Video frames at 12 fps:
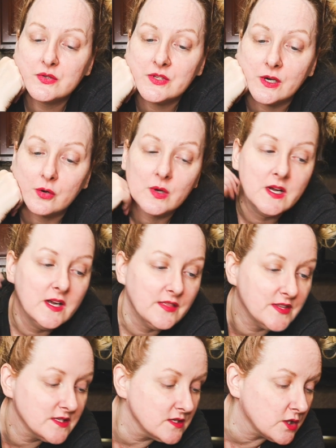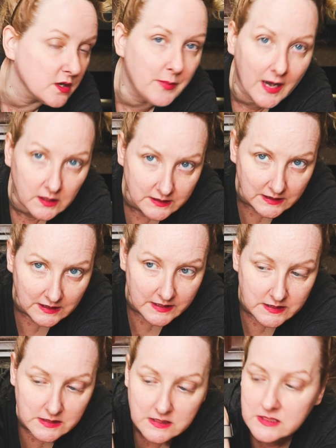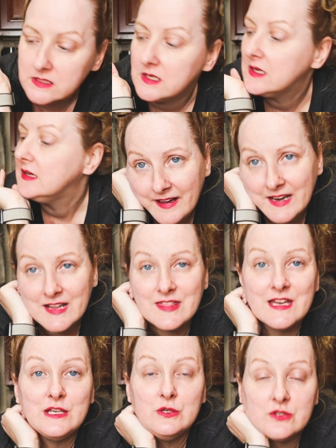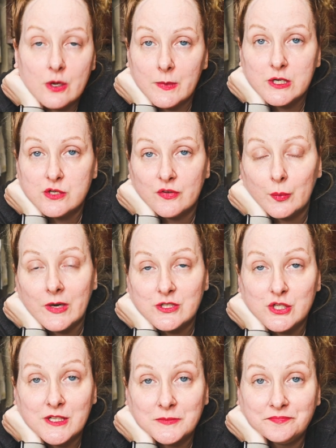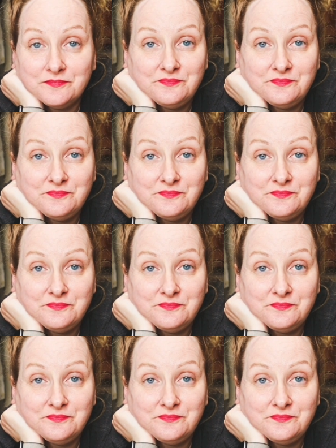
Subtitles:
So this is our palate cleanse, and I thank you so much for watching.